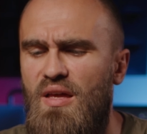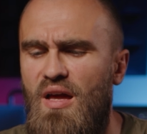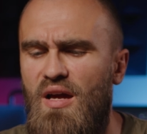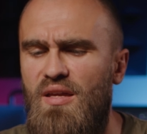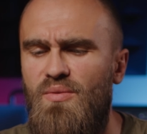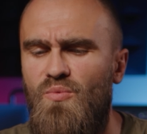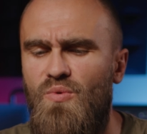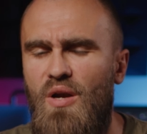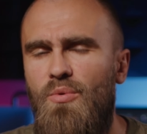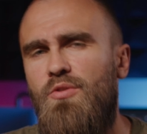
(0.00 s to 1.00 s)
I
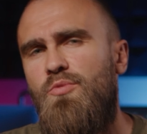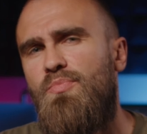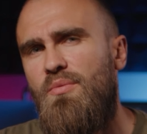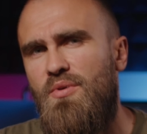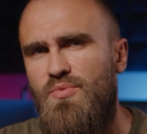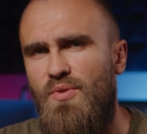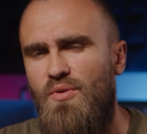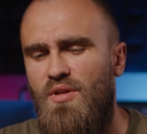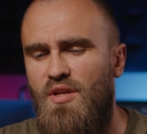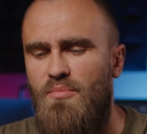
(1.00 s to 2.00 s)
worked pretty much with
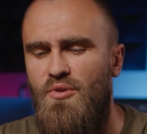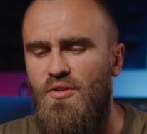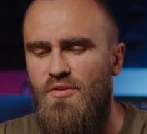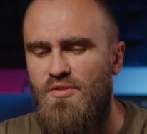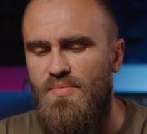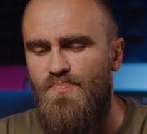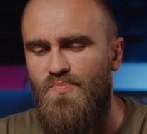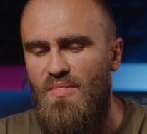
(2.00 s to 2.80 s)
all kind of monitors.